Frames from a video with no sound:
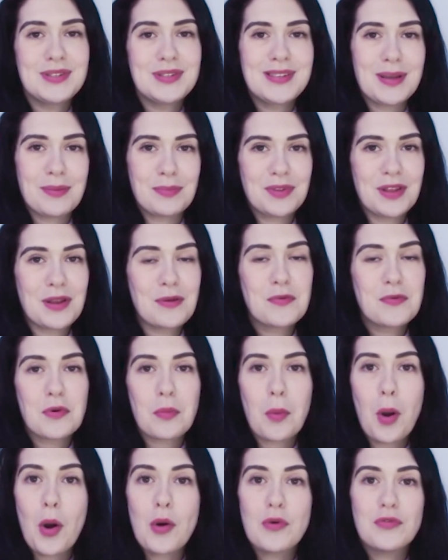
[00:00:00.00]
something from
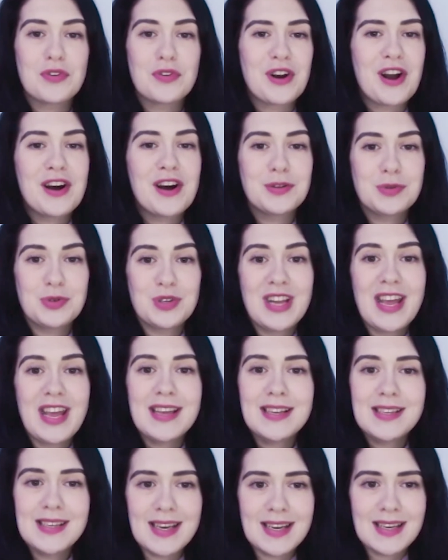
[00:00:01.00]
over 100
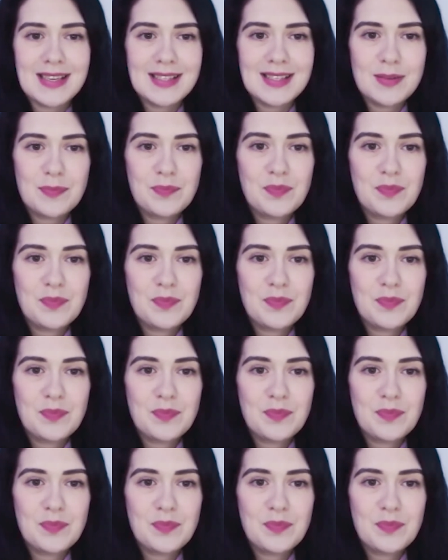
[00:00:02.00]
ideas.